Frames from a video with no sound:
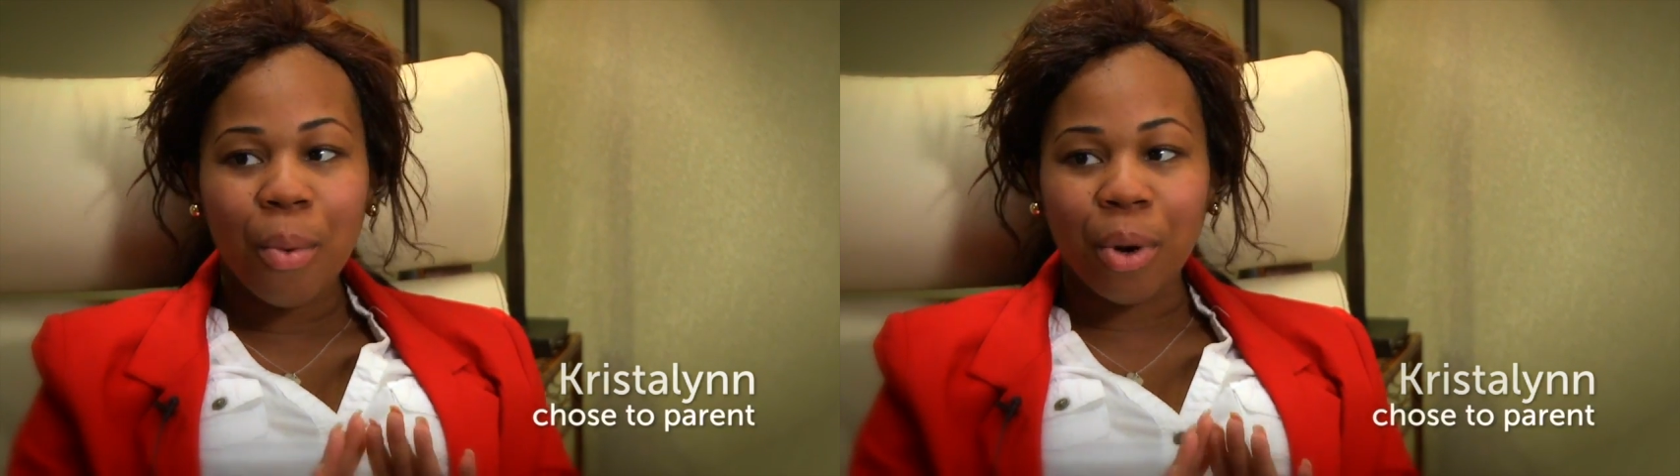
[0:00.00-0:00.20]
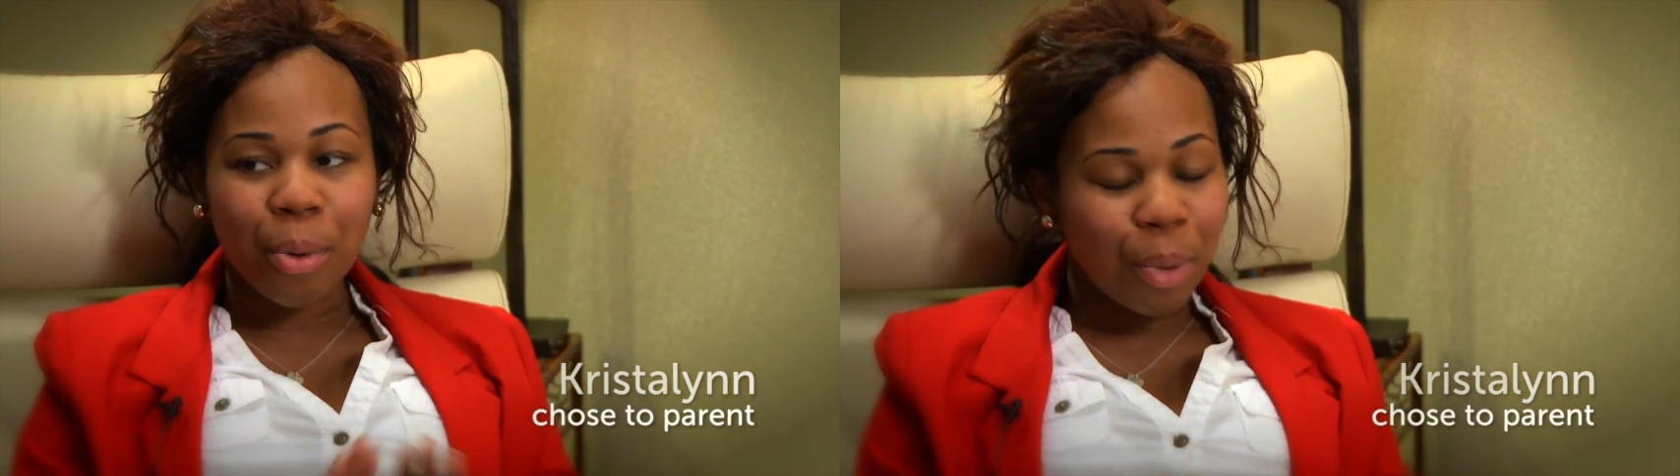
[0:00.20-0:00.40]

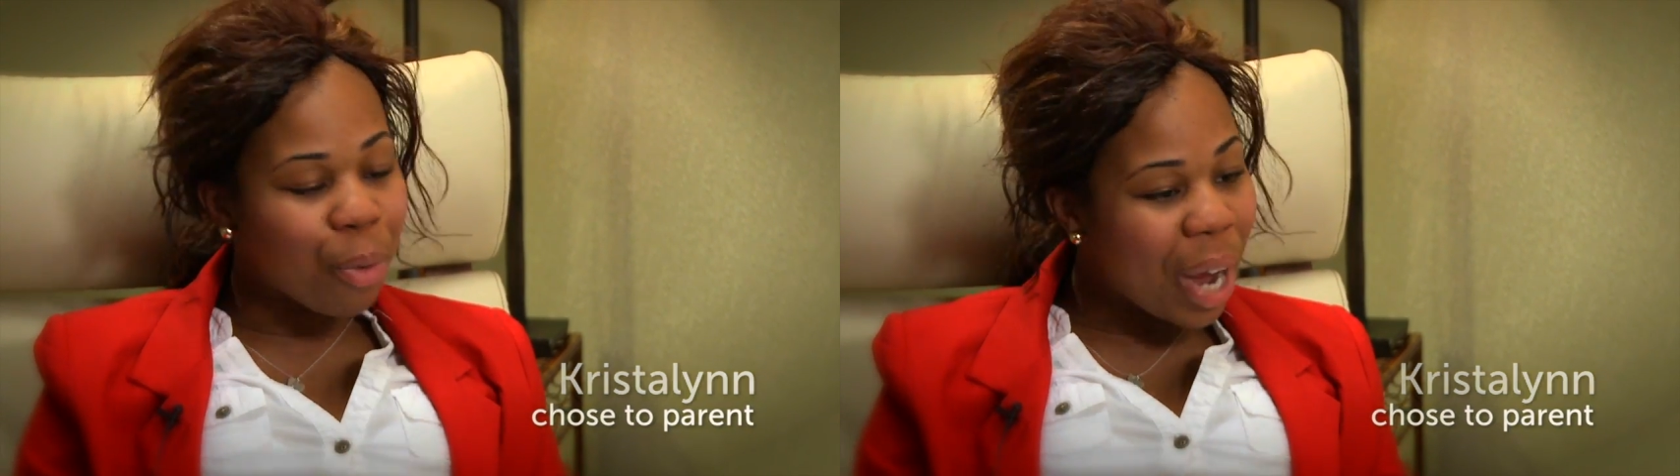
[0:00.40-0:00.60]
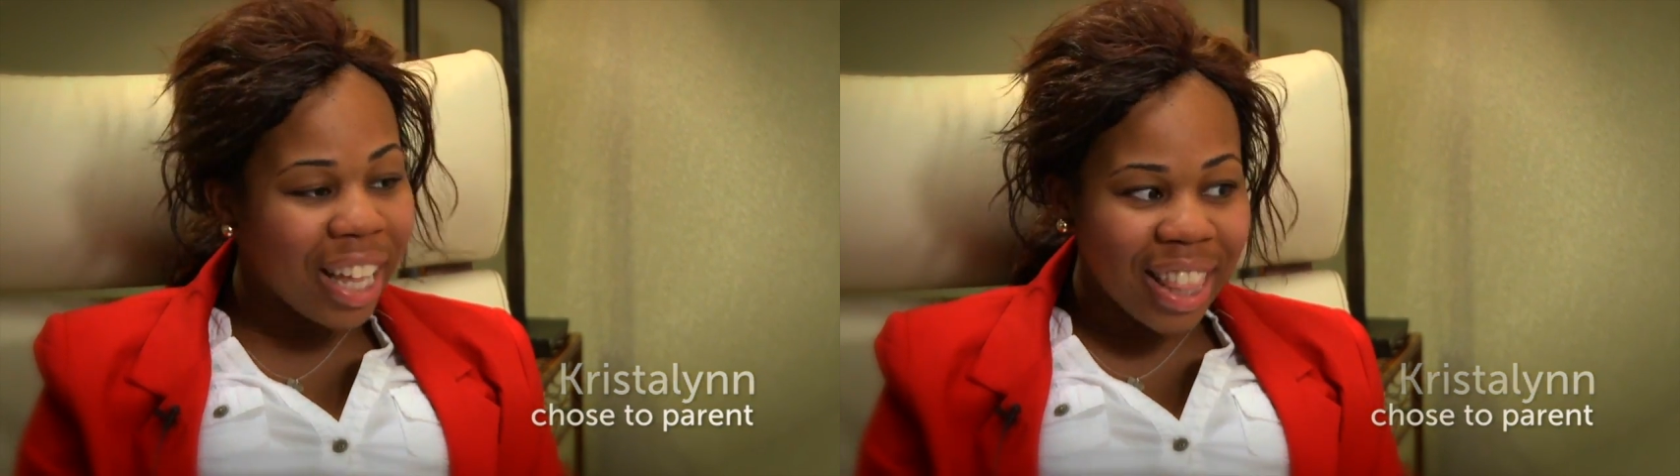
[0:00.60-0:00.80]
We're going to
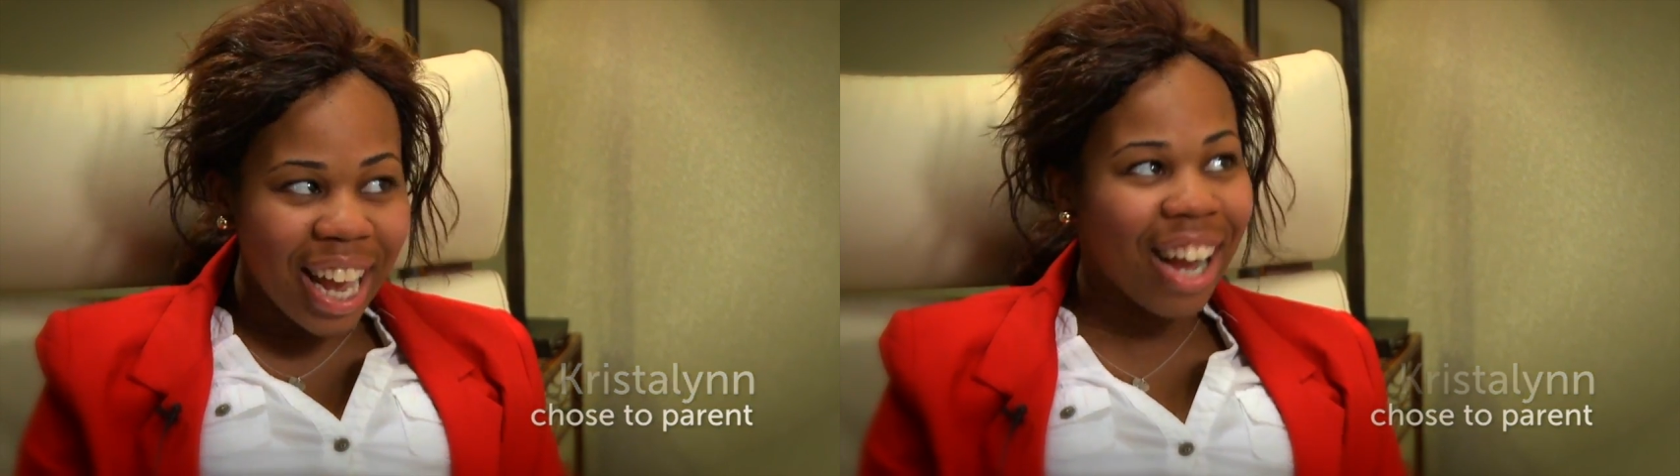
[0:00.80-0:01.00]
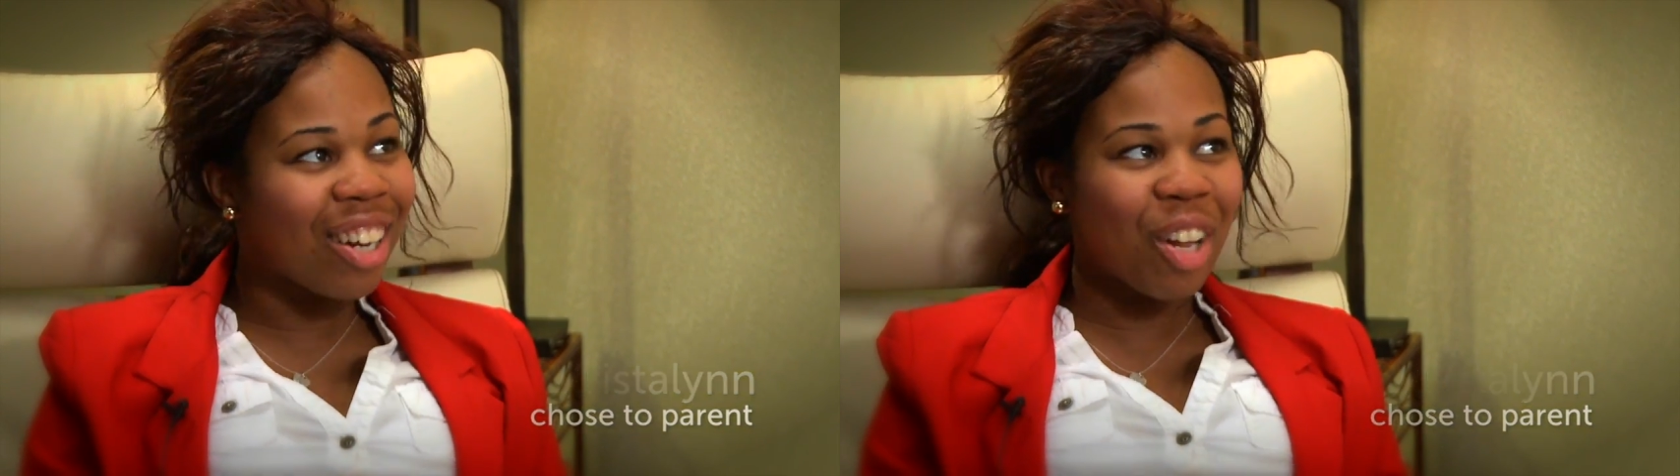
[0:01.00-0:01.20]
be right
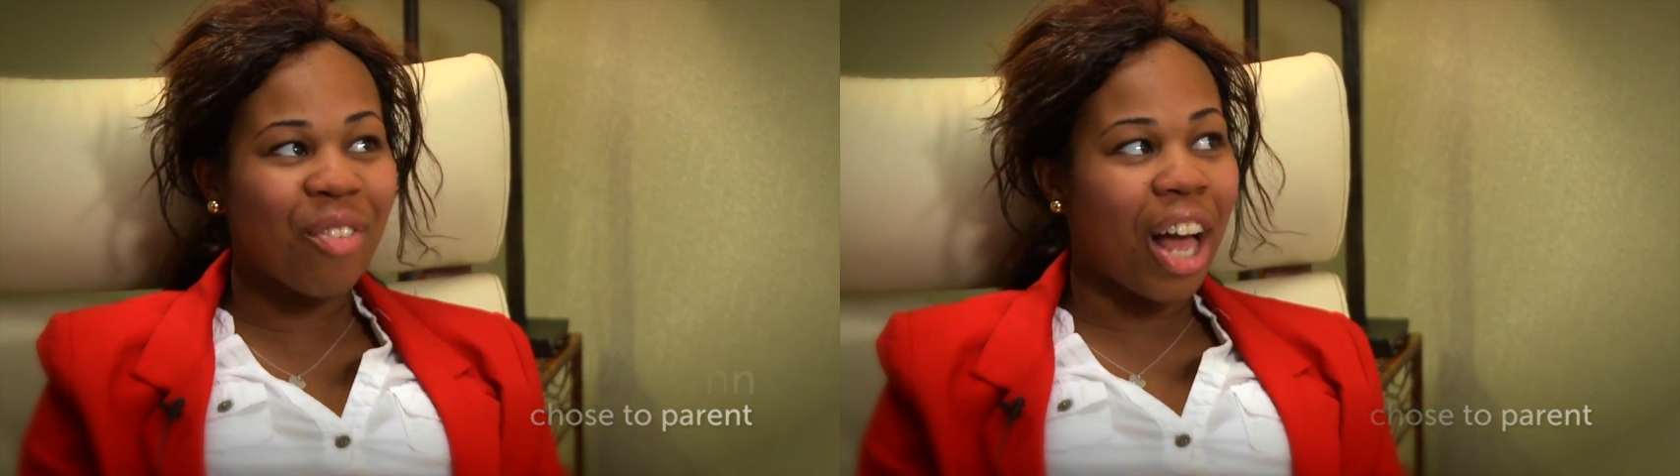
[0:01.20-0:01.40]
there. And I'm